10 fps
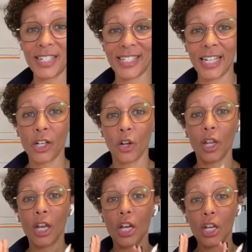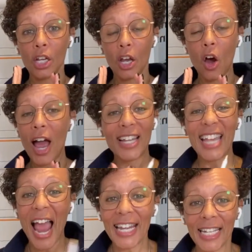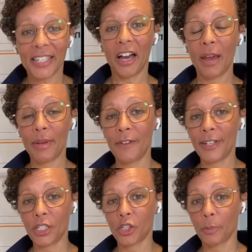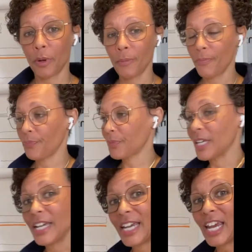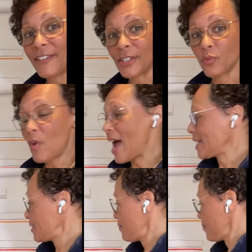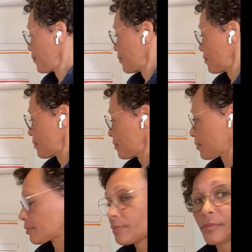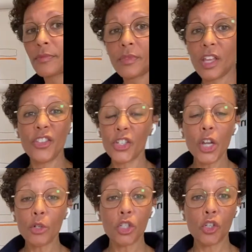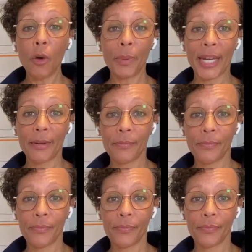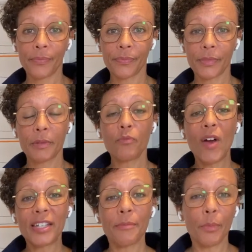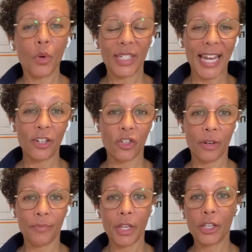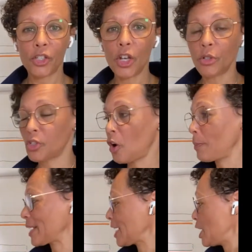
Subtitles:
single, at any time if it's double. If it's red, there's no stopping. Red, more danger. There's no stopping.